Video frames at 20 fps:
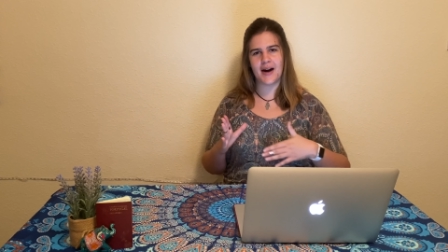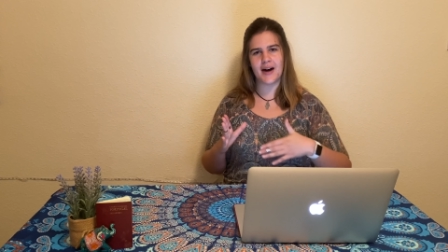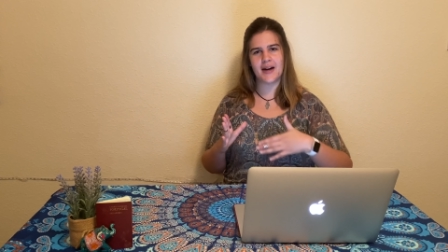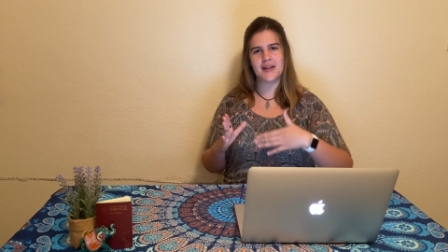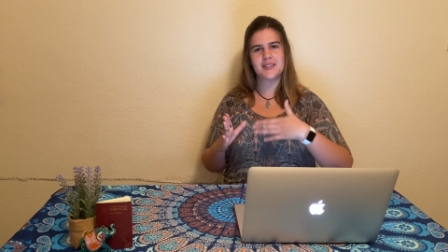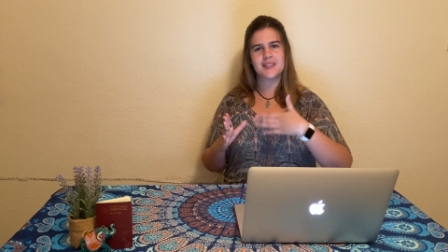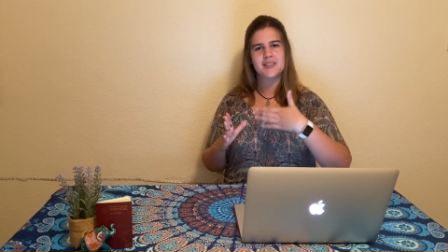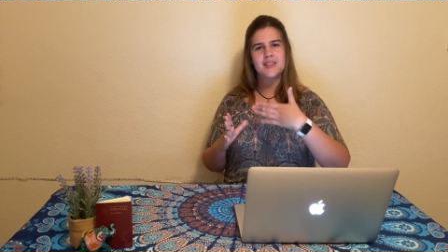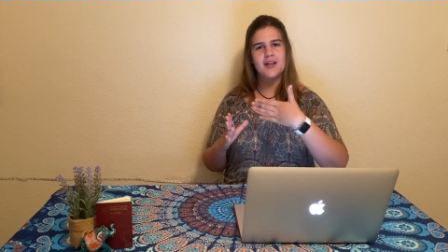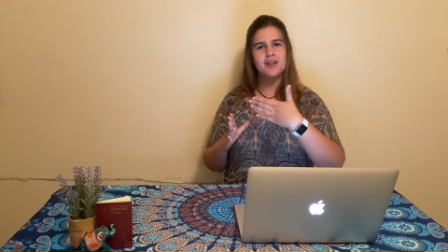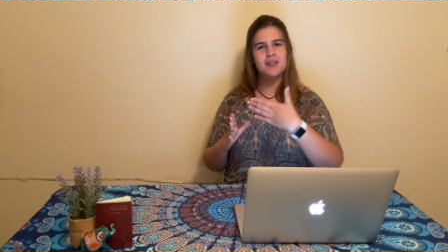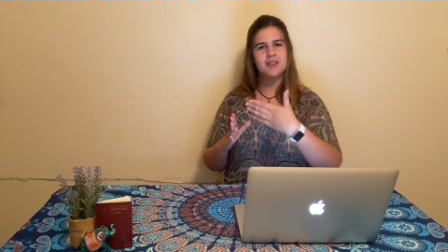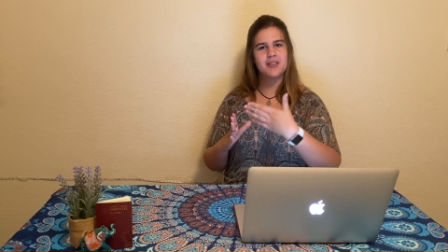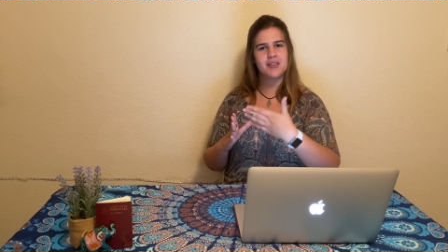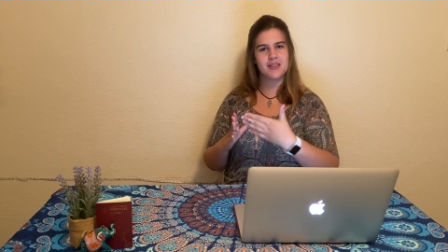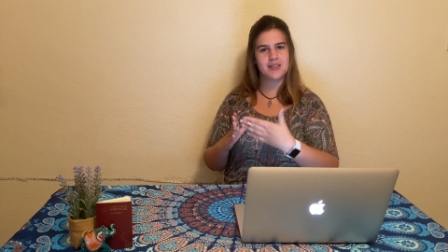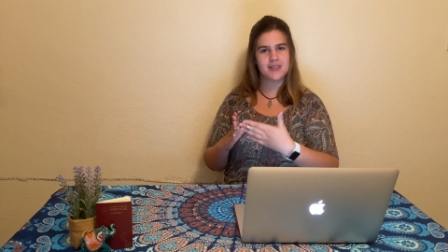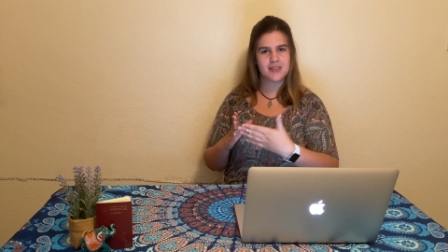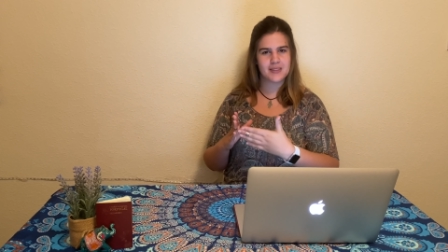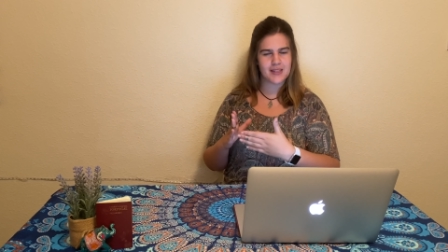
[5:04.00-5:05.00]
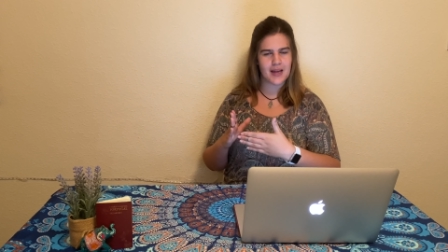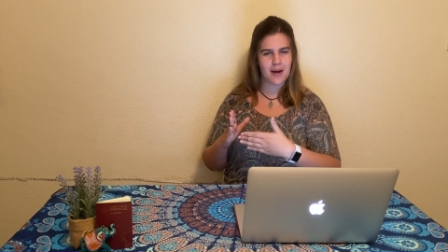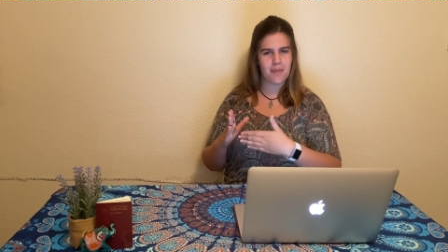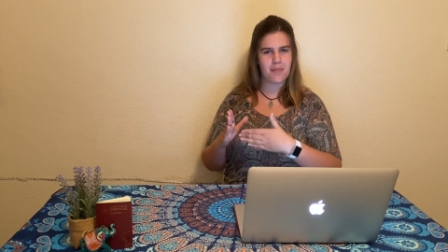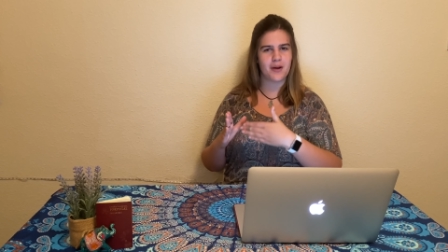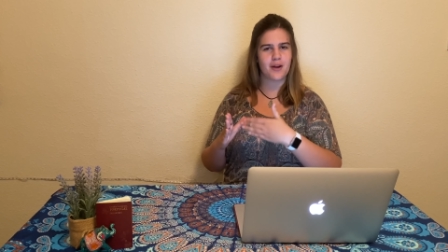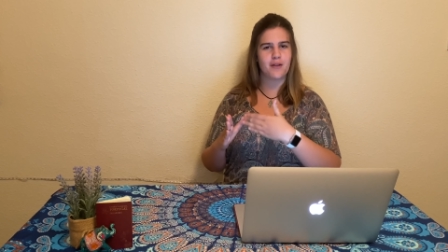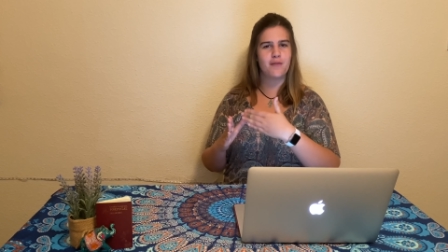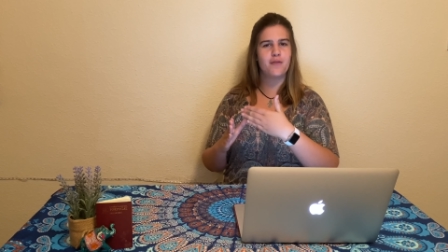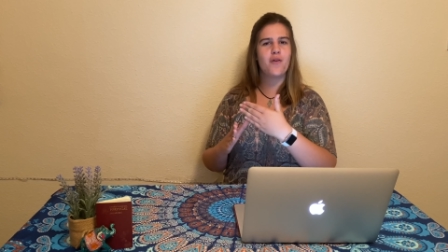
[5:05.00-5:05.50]
I started
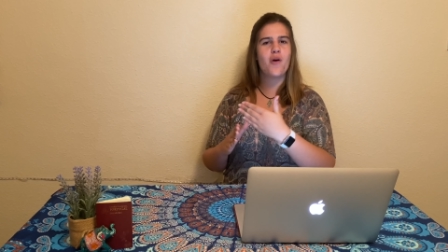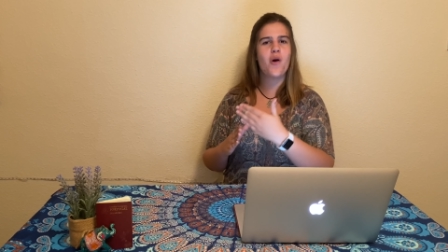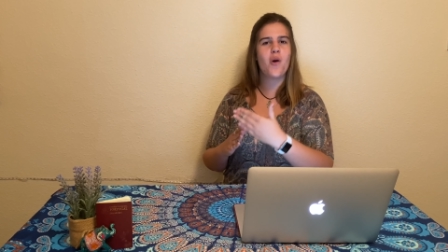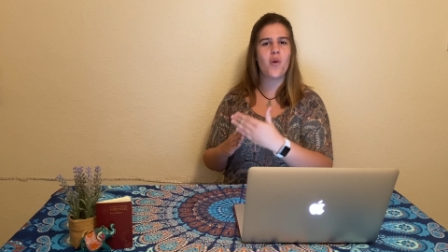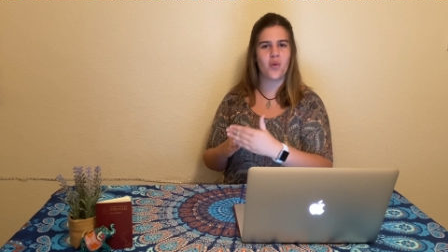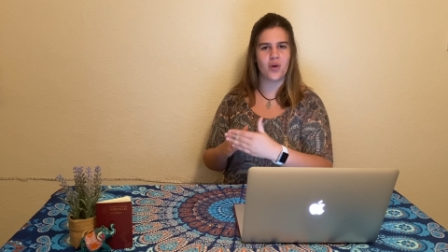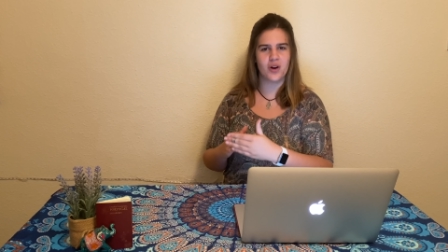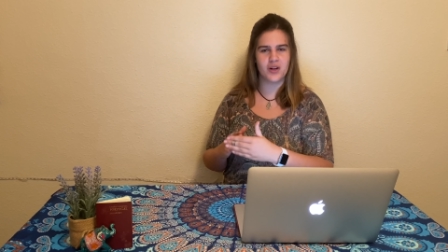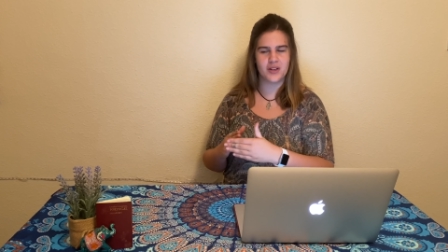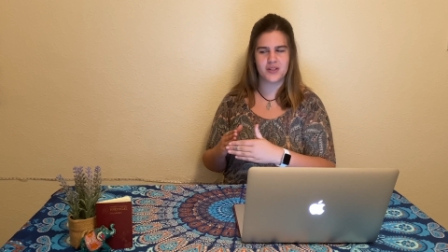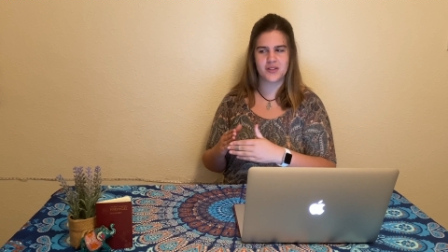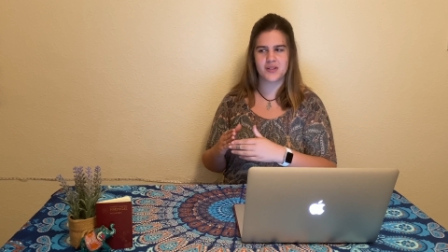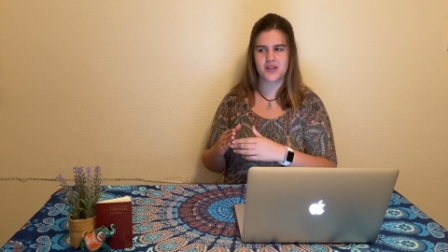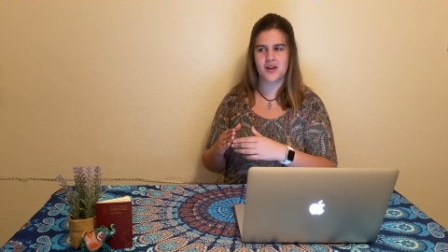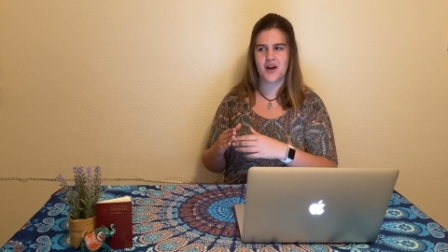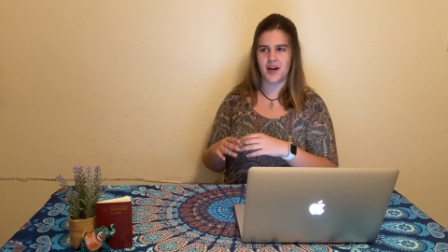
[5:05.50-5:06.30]
stepping forward.